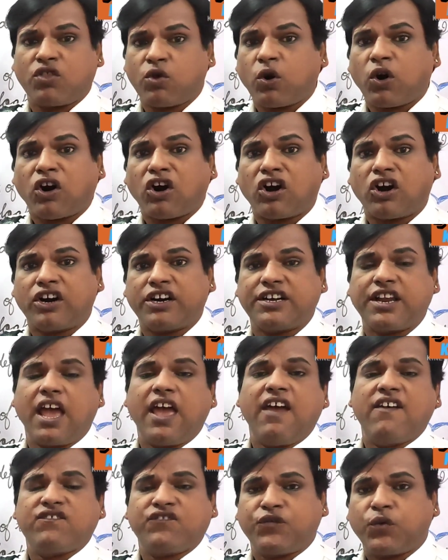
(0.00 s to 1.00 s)

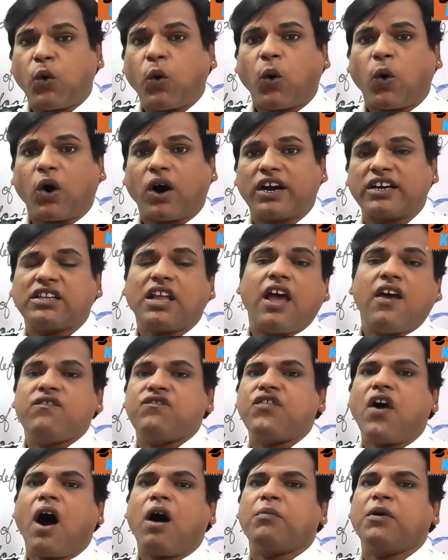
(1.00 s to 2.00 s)
third,
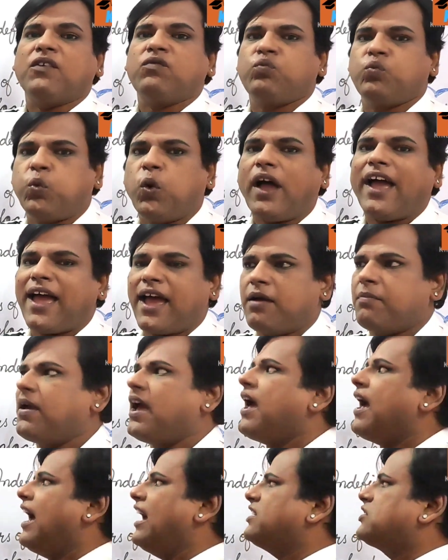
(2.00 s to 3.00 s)
fourth form of
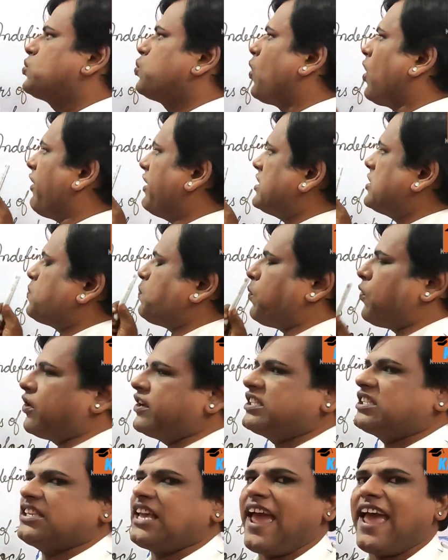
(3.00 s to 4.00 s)
verb as far as
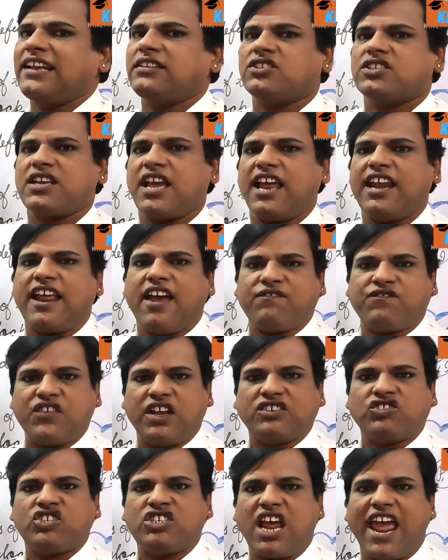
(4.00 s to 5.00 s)
present
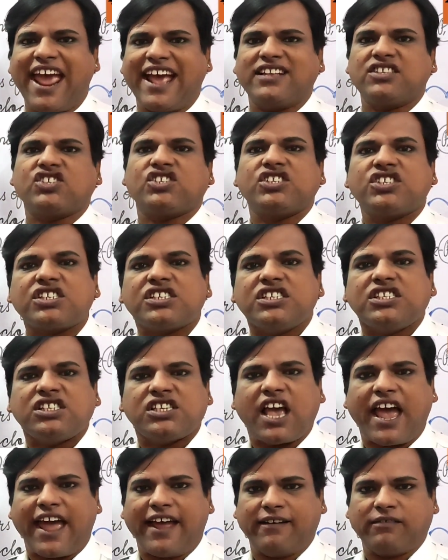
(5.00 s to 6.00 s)
indefinite tense is
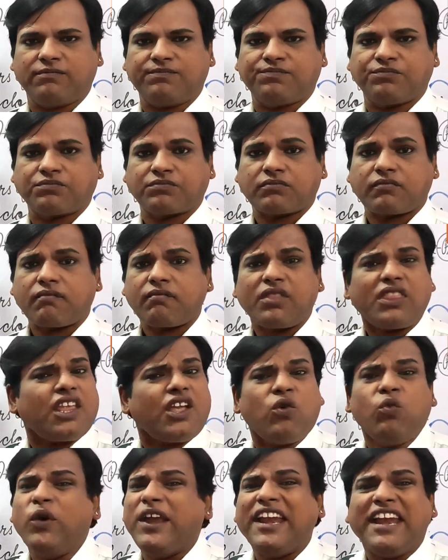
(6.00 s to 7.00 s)
concerned.
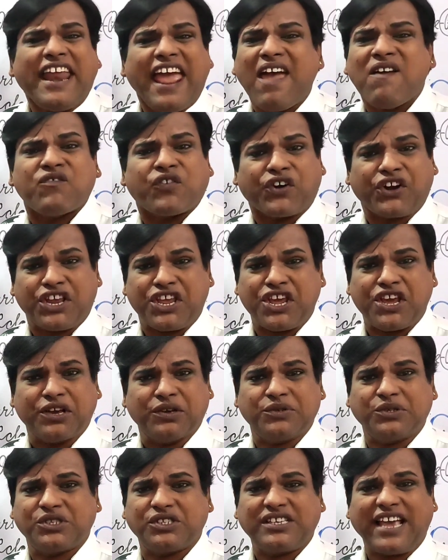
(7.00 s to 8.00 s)
We never
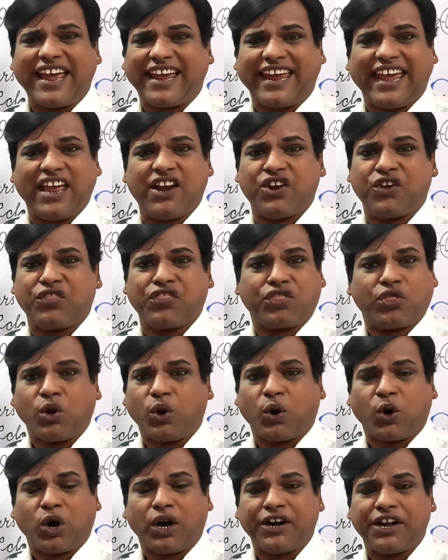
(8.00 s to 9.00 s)
use second or
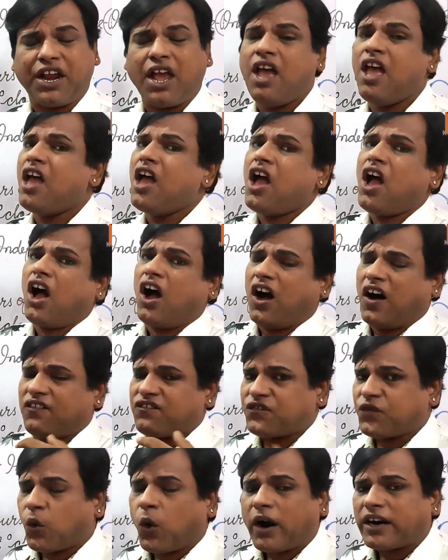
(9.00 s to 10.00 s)
third
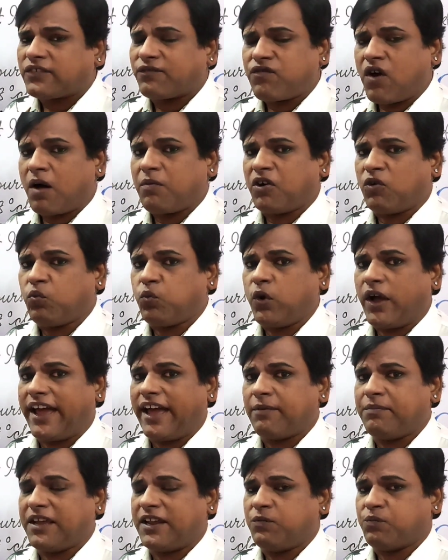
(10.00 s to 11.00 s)
or fourth form of
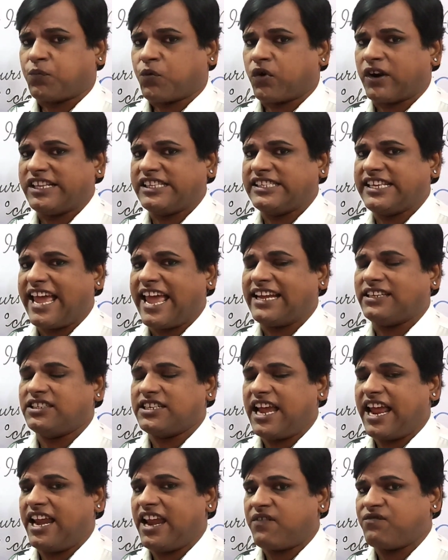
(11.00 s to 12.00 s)
verb in
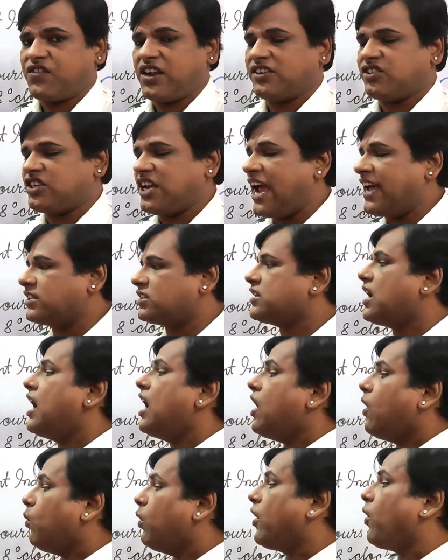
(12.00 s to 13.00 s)
present indefinite tense.
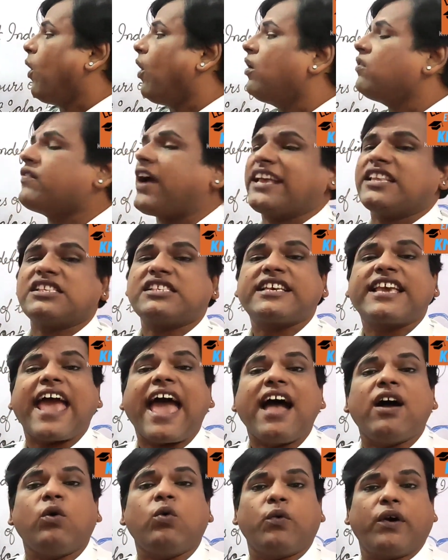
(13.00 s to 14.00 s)
We always
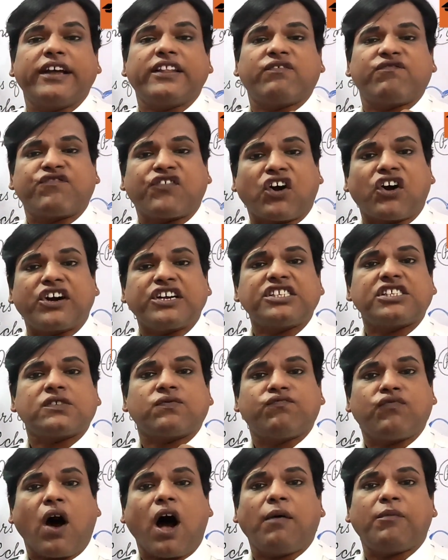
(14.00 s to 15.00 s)
go with
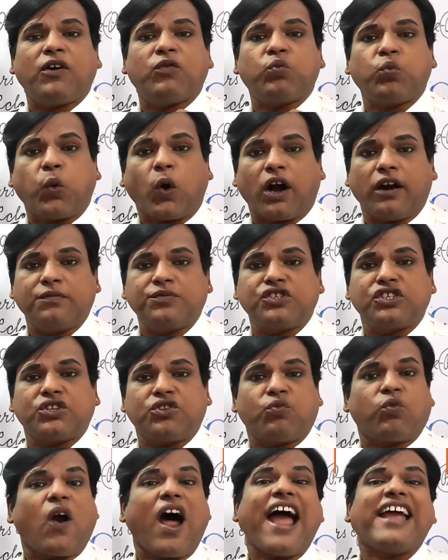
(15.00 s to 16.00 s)
first form of verb. So
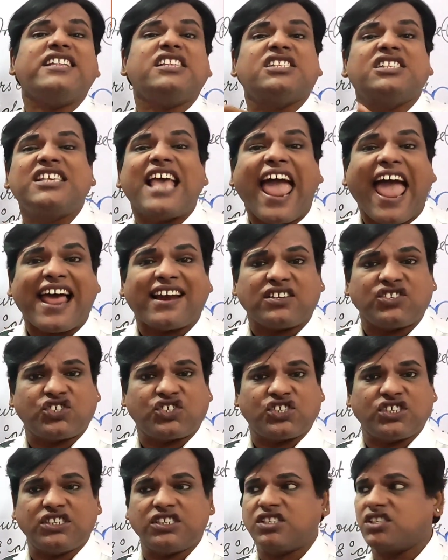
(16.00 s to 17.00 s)
the right
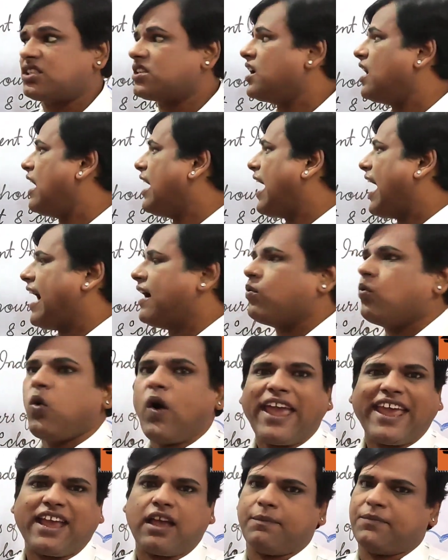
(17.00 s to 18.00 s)
sentence is, I
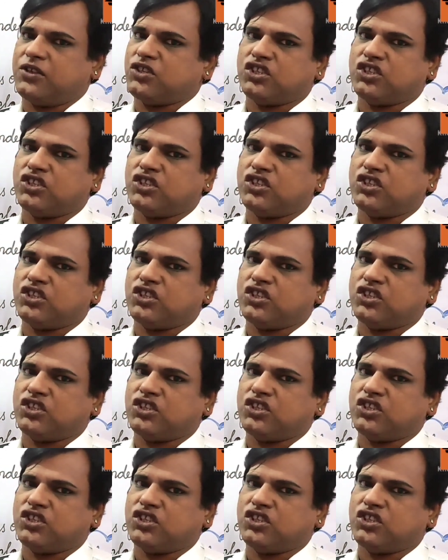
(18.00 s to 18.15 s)
wake up